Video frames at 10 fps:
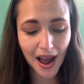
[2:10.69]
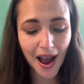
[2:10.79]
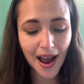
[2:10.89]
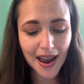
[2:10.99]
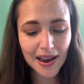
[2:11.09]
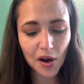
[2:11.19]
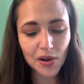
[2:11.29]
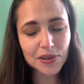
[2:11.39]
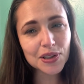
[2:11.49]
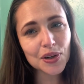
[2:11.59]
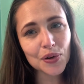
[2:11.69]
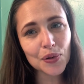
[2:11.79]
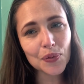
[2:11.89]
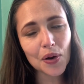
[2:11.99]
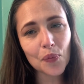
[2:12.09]
I
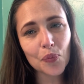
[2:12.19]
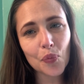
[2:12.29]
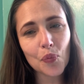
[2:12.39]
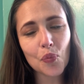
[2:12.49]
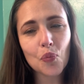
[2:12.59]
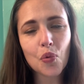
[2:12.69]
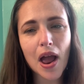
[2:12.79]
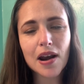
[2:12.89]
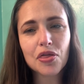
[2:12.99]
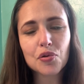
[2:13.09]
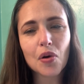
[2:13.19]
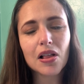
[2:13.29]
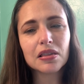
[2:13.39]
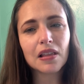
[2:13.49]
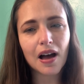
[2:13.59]
also read through a
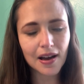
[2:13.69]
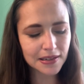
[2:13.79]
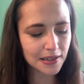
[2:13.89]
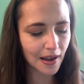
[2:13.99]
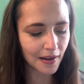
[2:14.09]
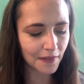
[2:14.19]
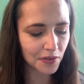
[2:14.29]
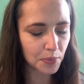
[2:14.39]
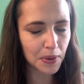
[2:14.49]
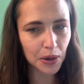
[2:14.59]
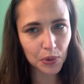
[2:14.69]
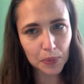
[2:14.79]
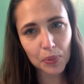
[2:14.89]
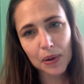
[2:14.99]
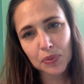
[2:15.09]
lot of the
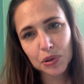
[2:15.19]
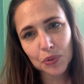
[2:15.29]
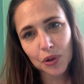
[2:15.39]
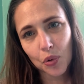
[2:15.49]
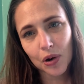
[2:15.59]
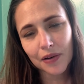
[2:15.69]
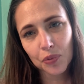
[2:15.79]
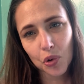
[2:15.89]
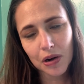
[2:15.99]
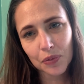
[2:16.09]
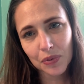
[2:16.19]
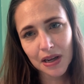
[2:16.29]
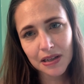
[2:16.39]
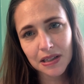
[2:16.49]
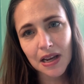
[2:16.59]
Pickwick papers with Courtney from Courtney
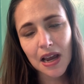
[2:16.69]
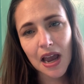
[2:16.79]
Reads,